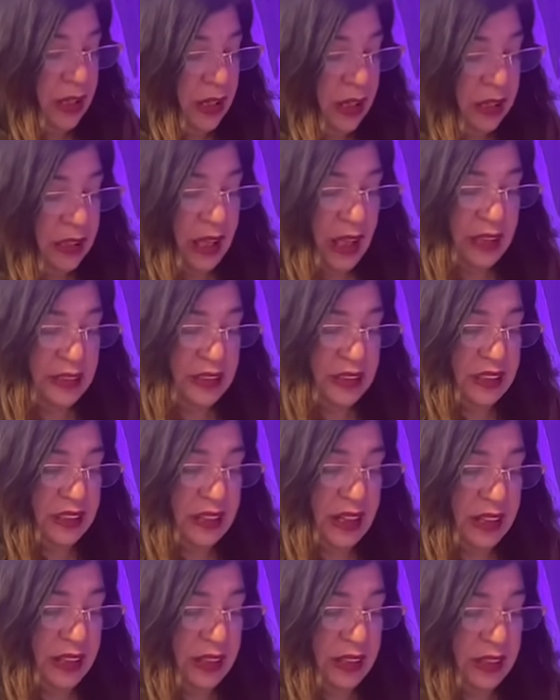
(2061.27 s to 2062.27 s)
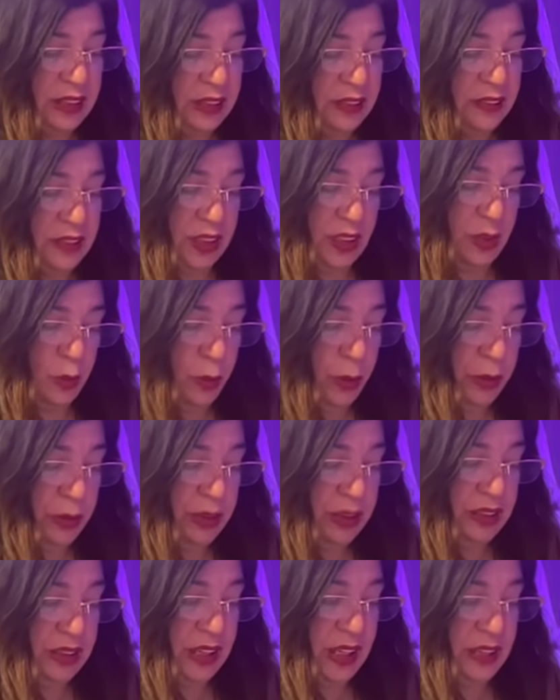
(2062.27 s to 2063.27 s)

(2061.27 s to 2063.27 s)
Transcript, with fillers: enhances psychic gifts and awareness,